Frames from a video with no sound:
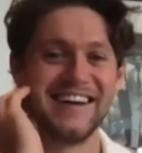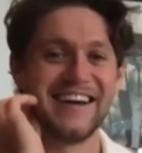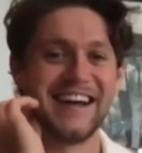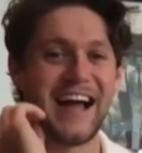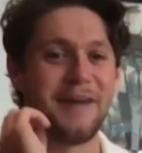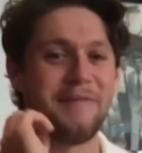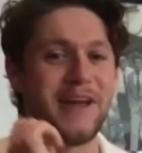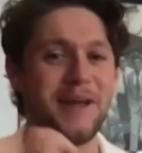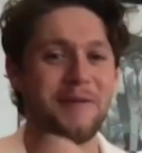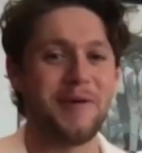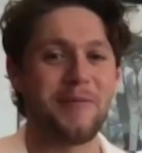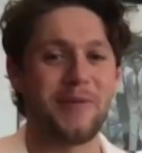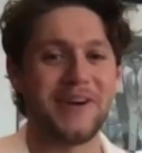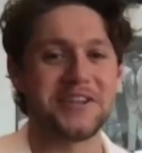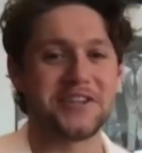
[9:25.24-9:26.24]
I mean, it'd be
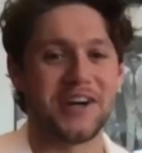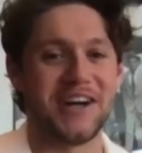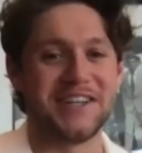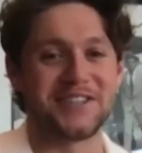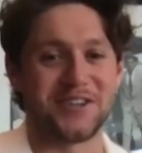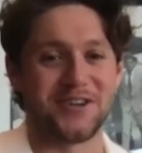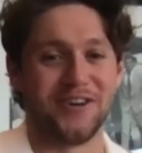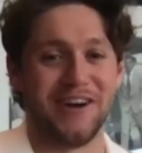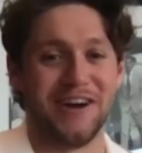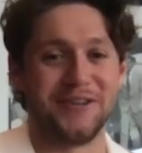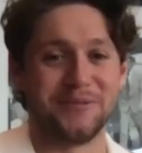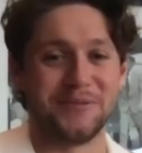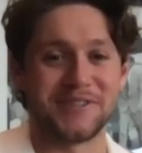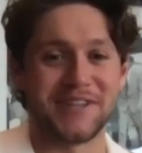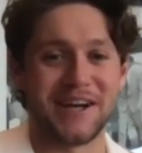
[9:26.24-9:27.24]
pretty strange to go around to
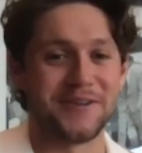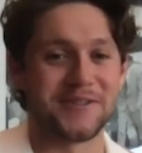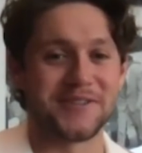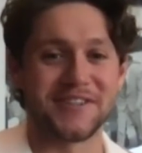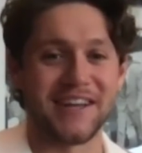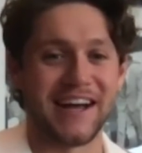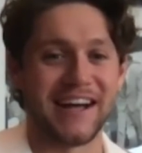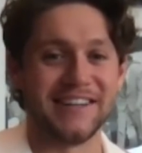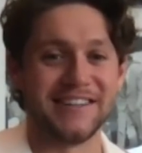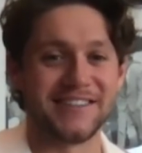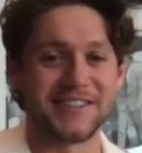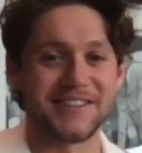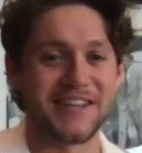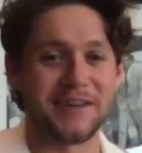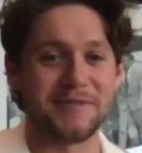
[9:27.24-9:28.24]
his house and
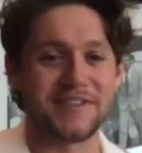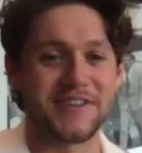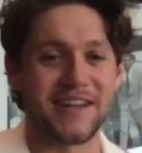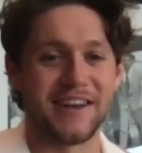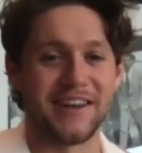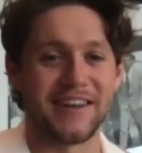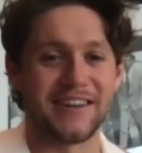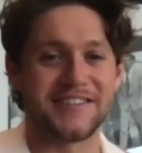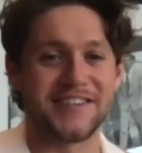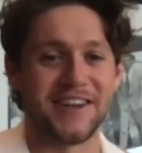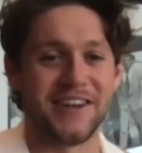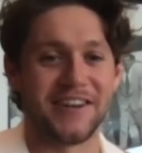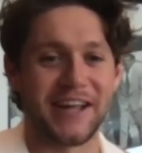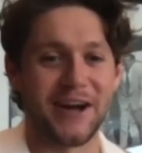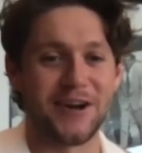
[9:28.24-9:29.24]
just sitting on
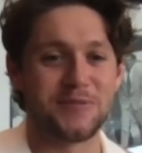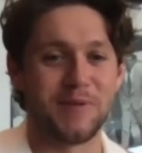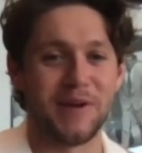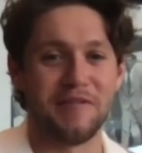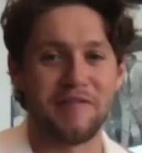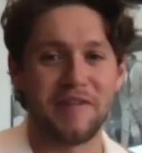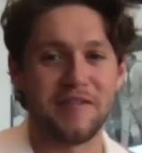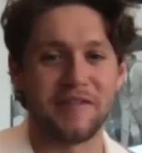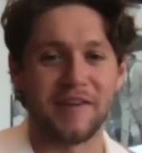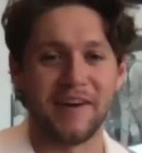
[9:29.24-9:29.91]
the couch playing FIFA.